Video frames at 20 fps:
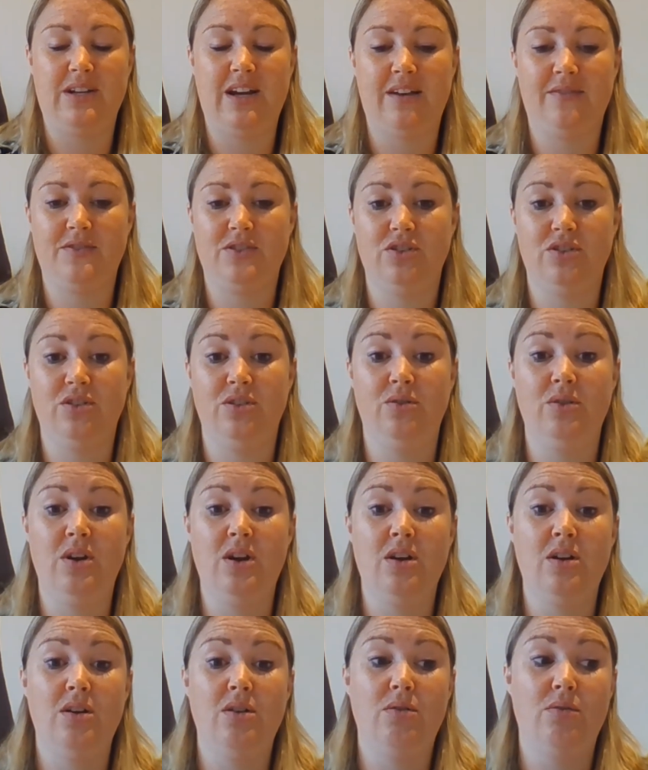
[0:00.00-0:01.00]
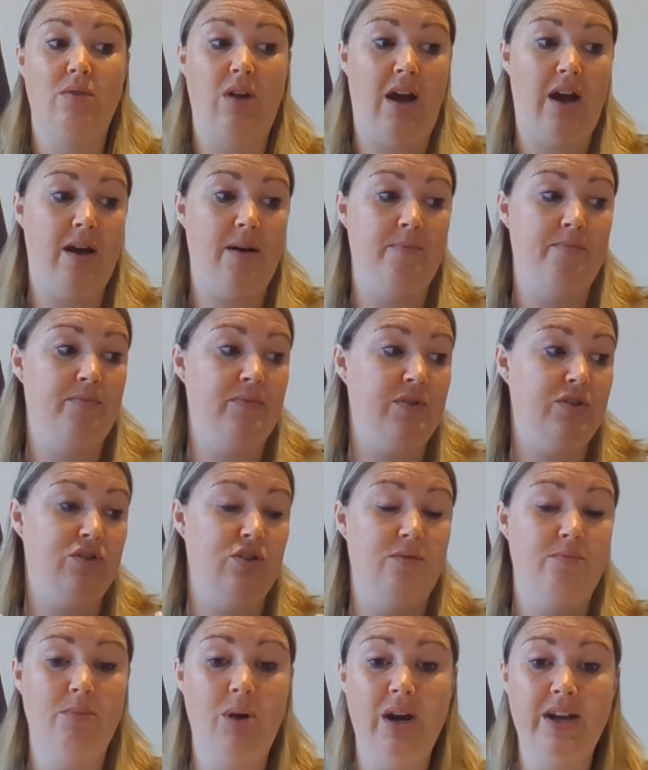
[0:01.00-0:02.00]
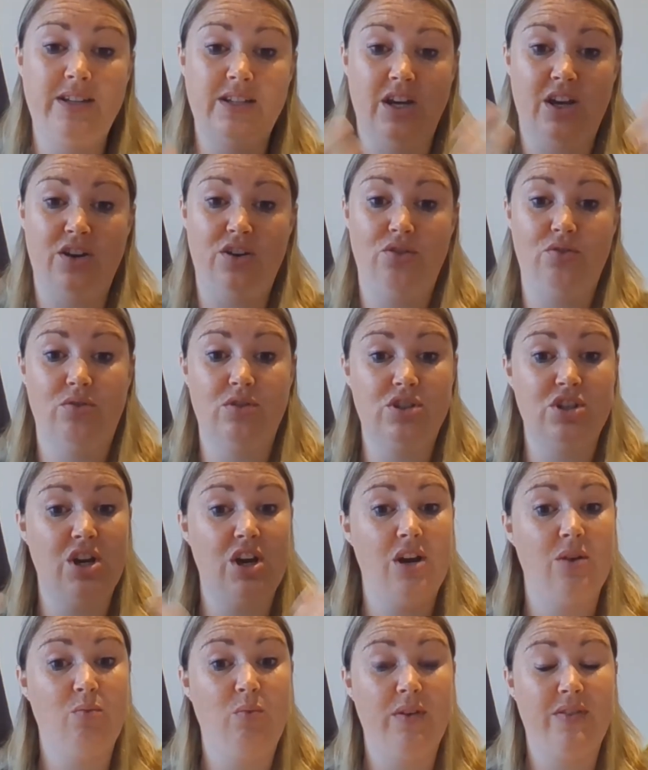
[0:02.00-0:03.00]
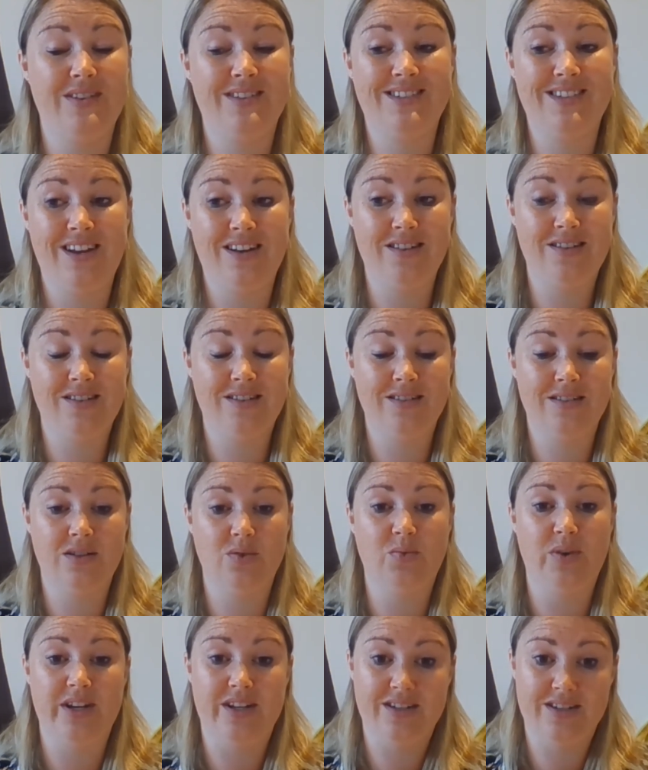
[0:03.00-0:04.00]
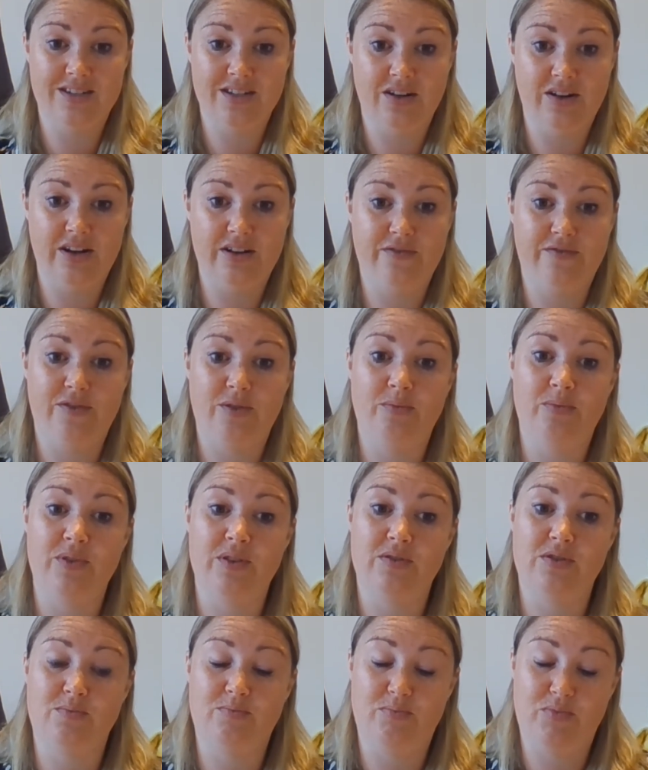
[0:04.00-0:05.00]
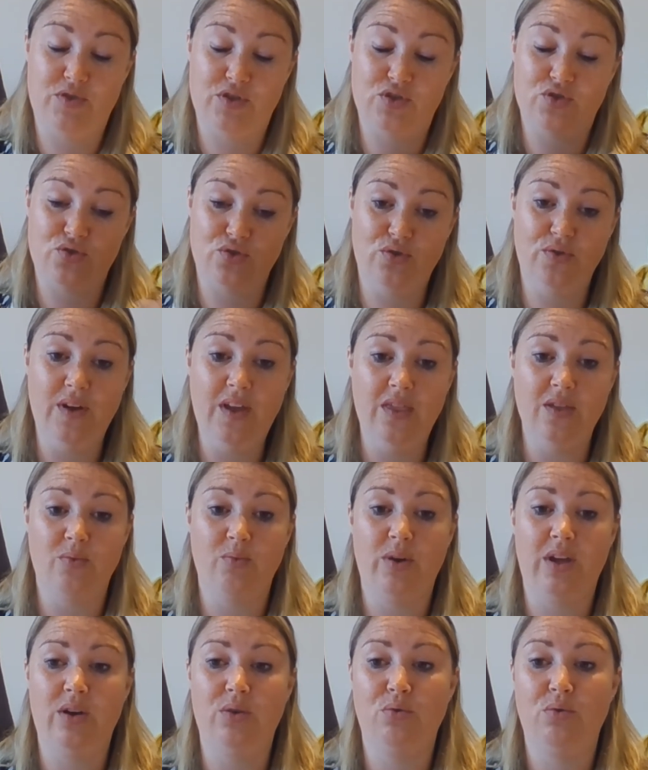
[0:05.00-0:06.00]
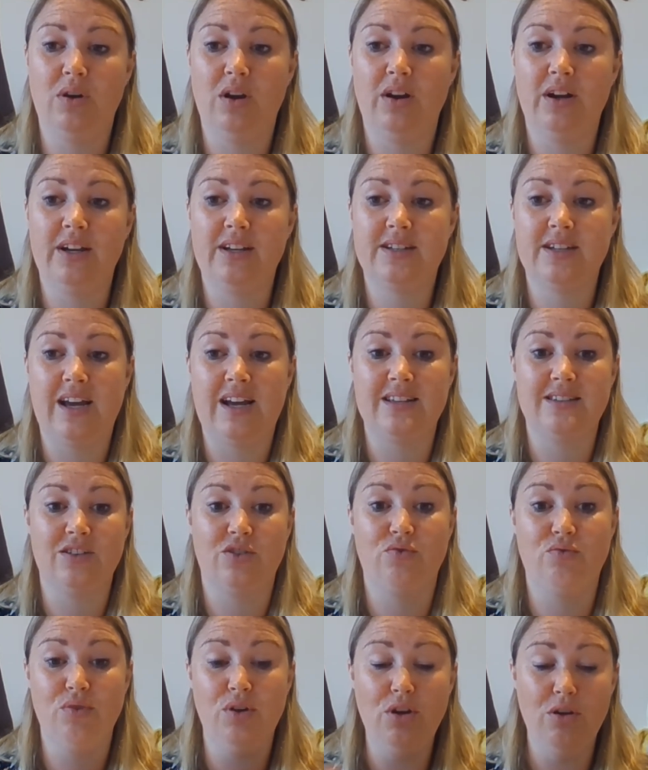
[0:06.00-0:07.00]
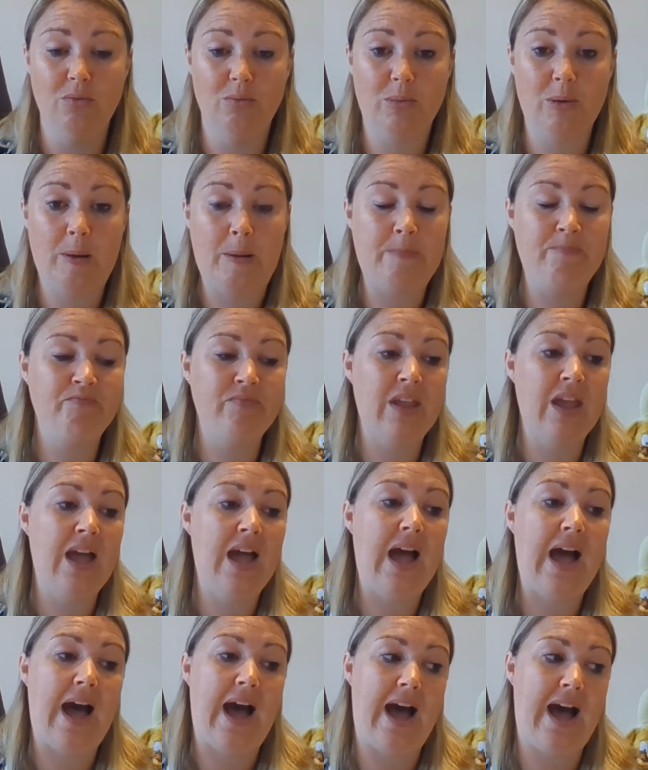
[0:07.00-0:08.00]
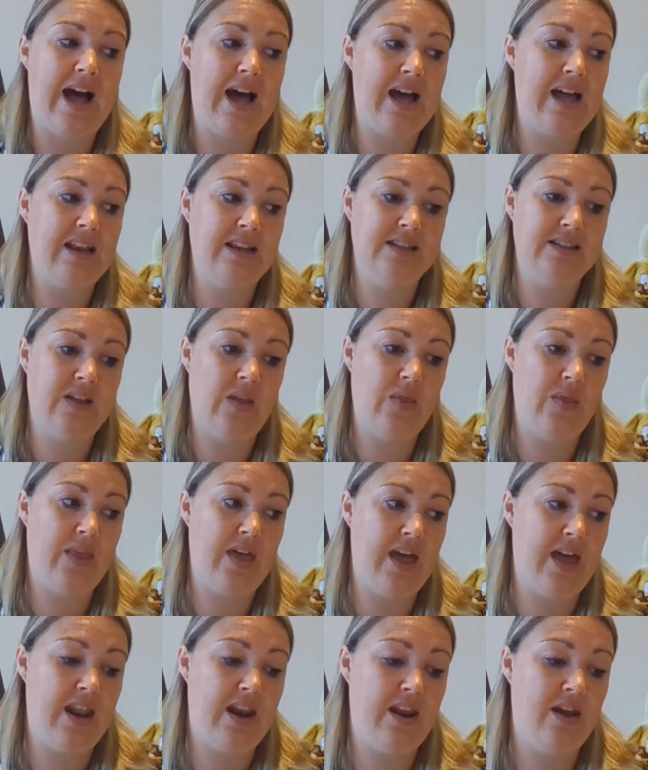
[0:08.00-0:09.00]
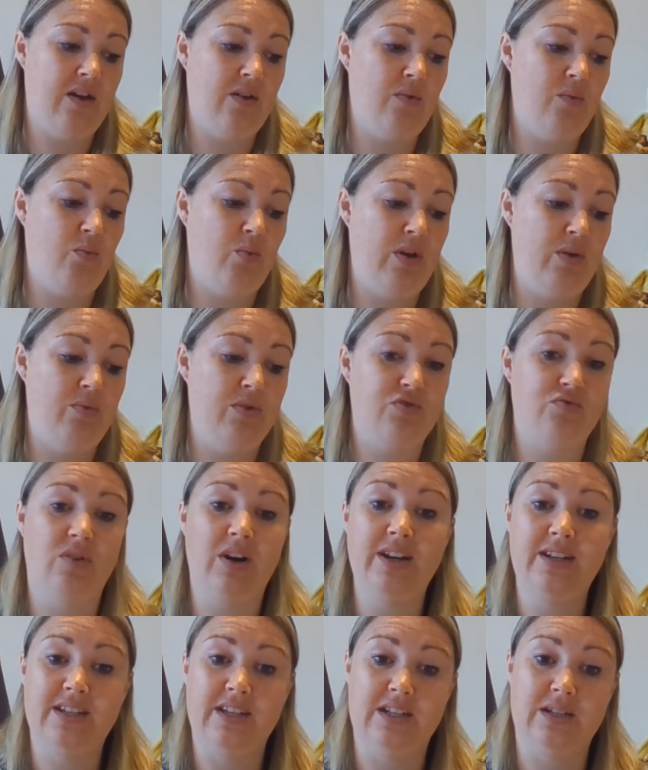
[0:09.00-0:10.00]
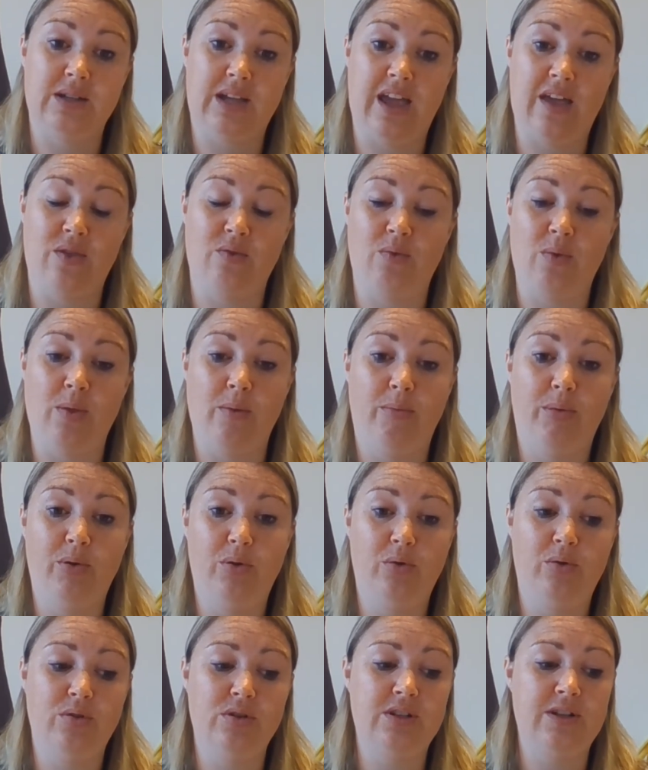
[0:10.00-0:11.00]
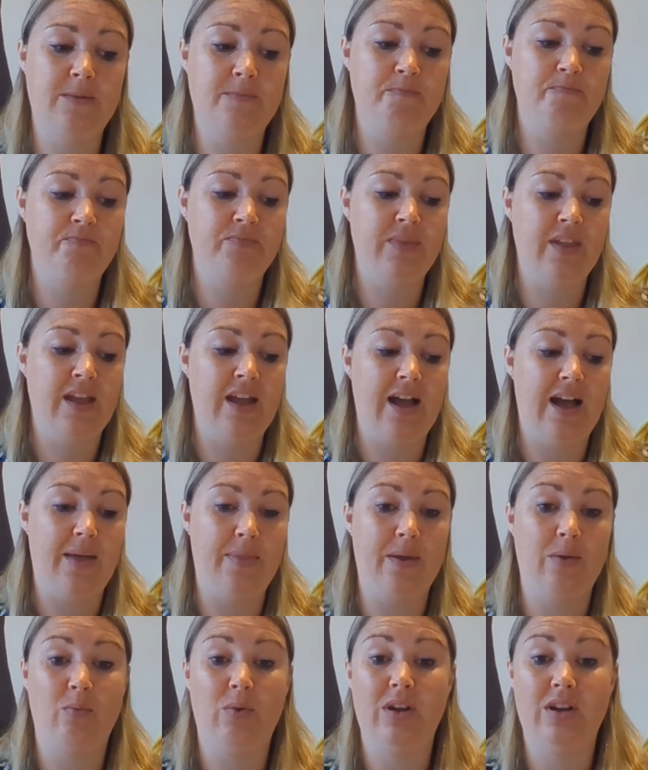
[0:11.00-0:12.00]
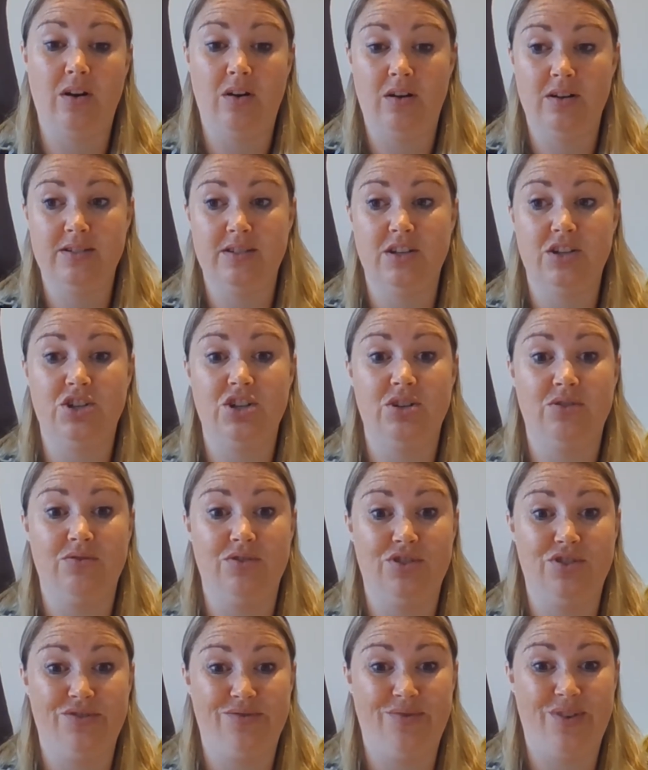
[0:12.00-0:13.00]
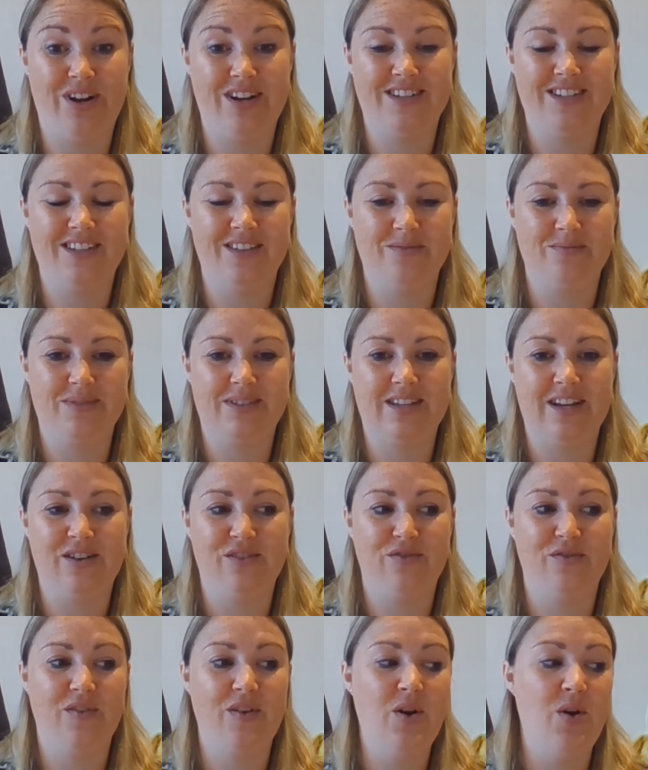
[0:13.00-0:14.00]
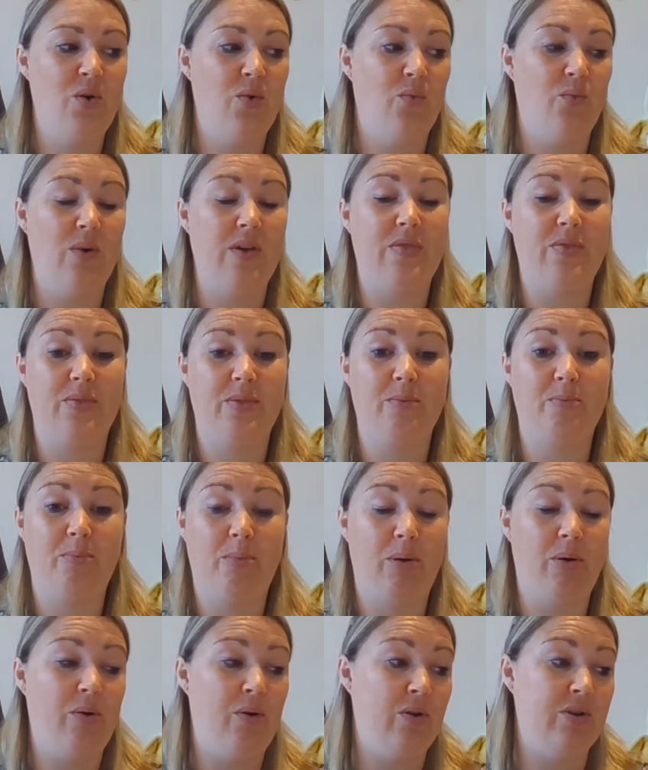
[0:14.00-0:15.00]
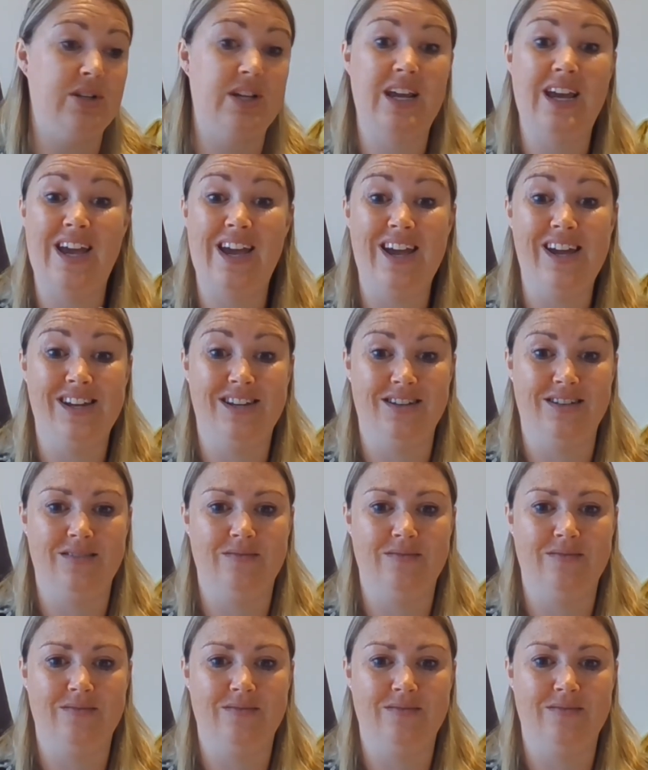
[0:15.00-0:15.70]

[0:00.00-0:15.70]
to do my turn, your turn with a sentence that we decide from the story that we all liked as a group, and then we would write it together on the board, and then we'd ask the children to write it themselves with the board hidden.